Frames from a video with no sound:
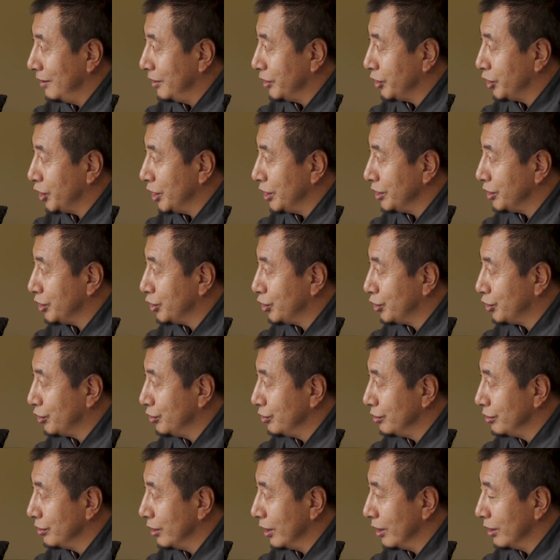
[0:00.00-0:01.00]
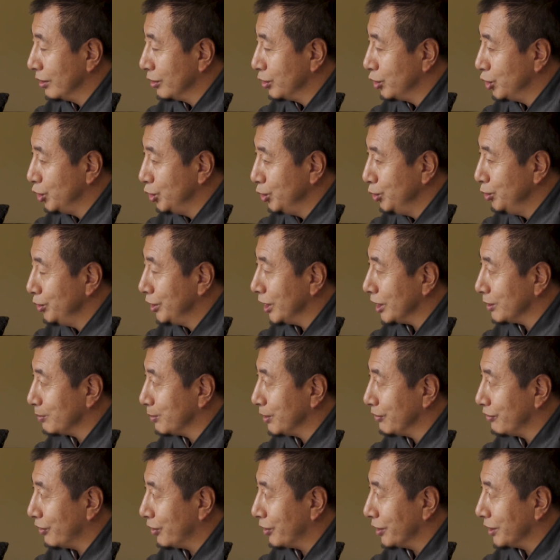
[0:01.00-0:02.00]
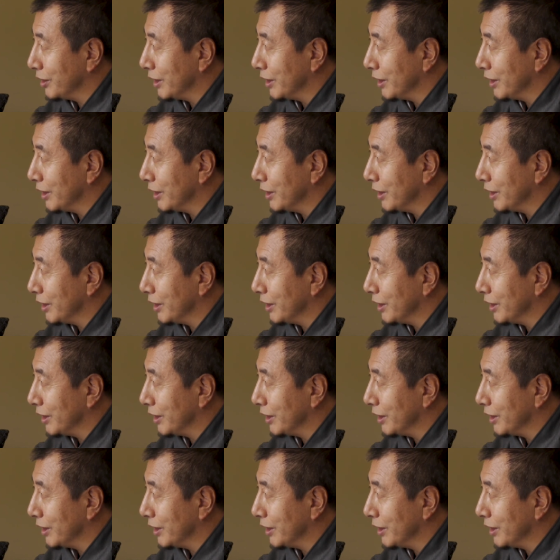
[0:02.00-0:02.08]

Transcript: just 2 days before